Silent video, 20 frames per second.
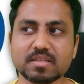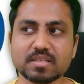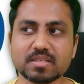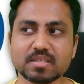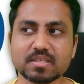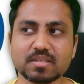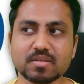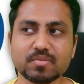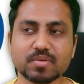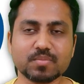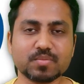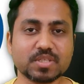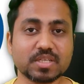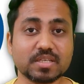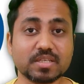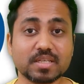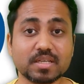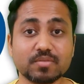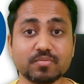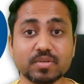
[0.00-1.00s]
This is the
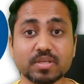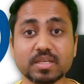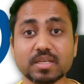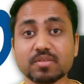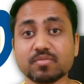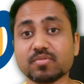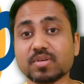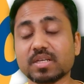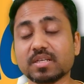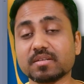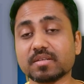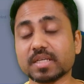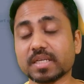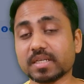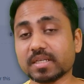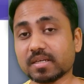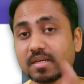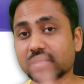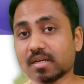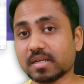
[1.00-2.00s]
website that we gave while
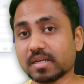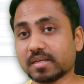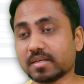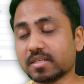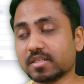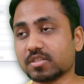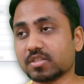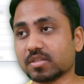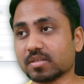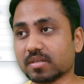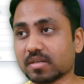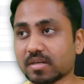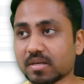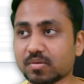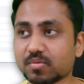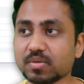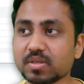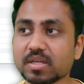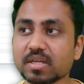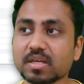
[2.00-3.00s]
creating our Atlassian
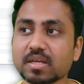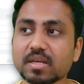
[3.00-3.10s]
account.